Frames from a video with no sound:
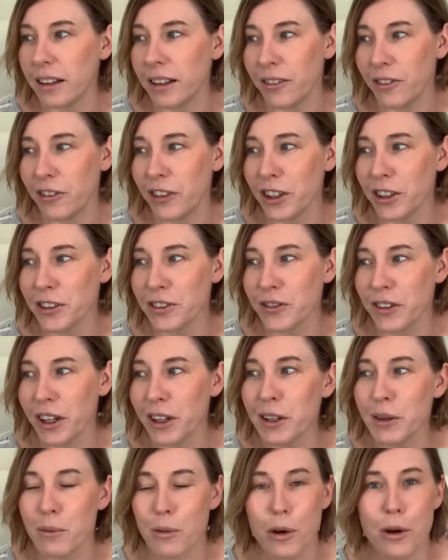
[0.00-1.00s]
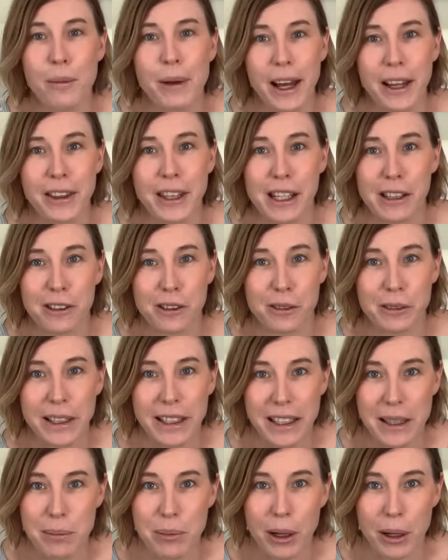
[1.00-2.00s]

it feels very warm out there already,